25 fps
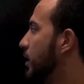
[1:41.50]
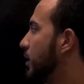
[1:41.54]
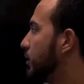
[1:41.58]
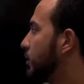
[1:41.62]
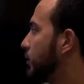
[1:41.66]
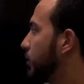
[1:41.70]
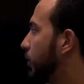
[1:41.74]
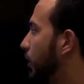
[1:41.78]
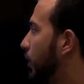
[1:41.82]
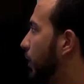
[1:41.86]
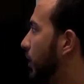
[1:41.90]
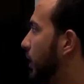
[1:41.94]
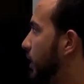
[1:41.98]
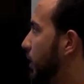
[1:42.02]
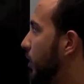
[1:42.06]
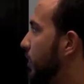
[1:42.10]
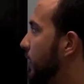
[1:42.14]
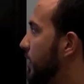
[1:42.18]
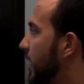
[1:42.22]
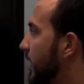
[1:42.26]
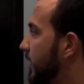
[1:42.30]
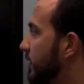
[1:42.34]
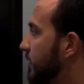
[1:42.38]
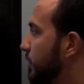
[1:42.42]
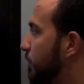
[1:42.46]
So in our
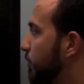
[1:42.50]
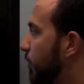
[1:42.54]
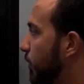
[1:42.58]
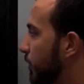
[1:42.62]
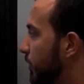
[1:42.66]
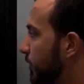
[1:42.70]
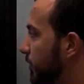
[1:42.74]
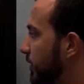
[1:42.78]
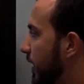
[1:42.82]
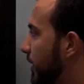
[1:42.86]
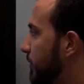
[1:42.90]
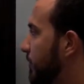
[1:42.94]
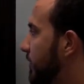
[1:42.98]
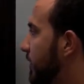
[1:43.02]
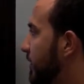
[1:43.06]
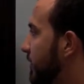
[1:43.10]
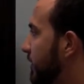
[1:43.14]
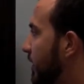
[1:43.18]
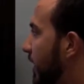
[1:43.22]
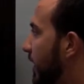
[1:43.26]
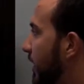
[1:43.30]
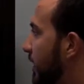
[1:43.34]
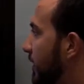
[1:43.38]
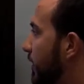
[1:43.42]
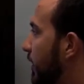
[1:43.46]
next prototype
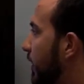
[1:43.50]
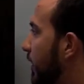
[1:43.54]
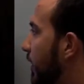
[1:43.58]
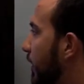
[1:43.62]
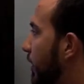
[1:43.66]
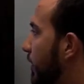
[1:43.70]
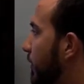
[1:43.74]
design,